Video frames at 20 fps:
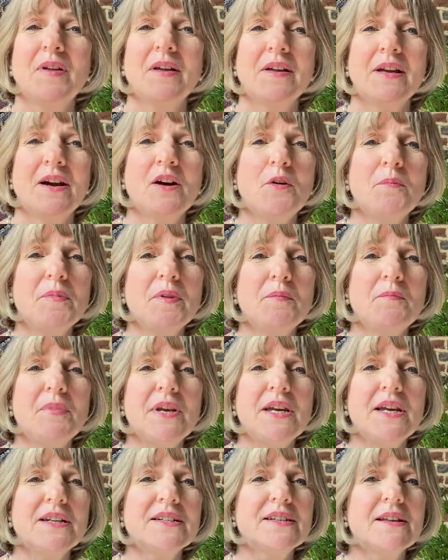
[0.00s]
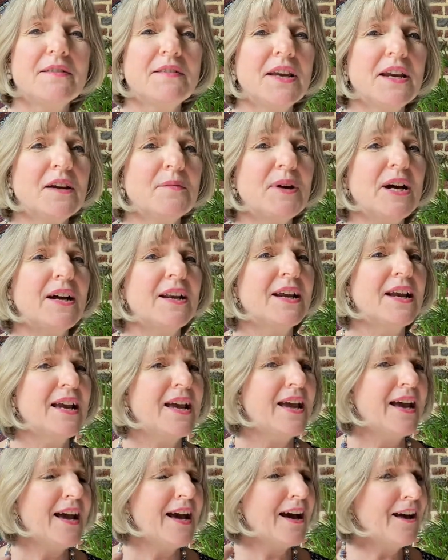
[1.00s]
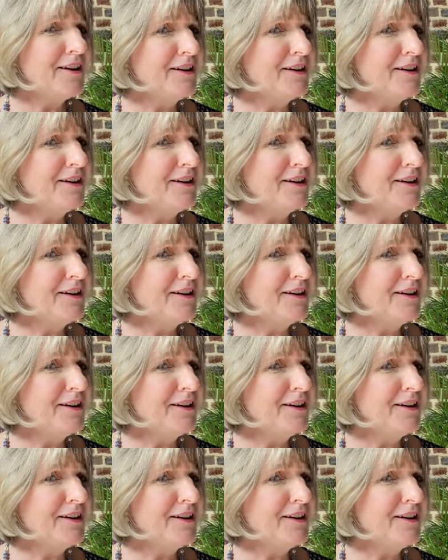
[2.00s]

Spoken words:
help them begin to think about how